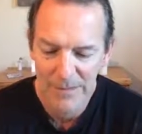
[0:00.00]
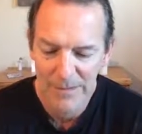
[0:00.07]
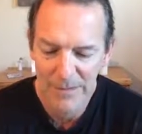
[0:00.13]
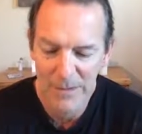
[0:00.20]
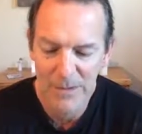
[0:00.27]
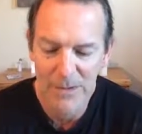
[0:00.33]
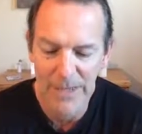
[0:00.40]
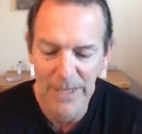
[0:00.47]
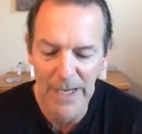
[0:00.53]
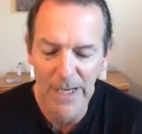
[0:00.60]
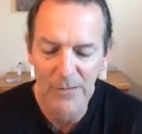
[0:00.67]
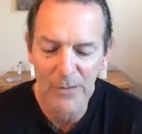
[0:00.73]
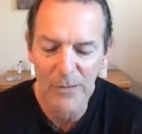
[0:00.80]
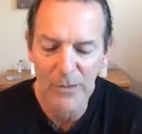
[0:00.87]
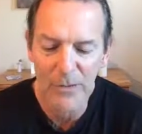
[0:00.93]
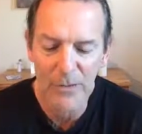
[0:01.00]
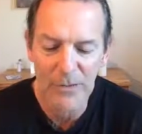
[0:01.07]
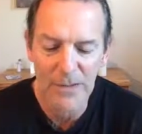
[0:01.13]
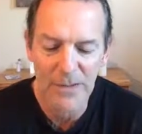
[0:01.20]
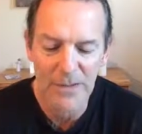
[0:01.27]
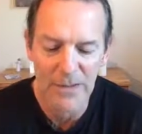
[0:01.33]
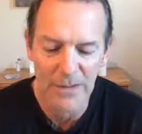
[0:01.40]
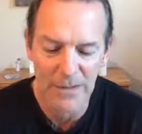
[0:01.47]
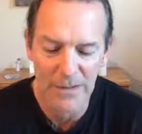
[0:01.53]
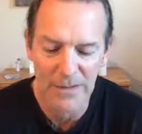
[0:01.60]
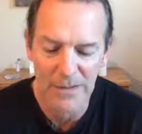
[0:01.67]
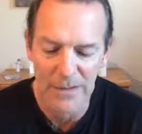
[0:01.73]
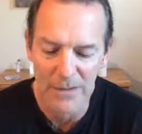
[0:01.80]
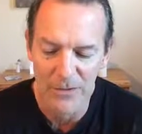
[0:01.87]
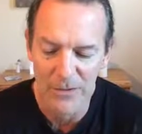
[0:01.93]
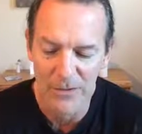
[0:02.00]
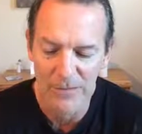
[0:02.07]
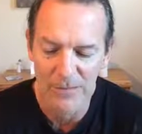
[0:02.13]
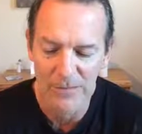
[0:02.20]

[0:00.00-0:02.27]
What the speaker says: It was an afternoon sitting session,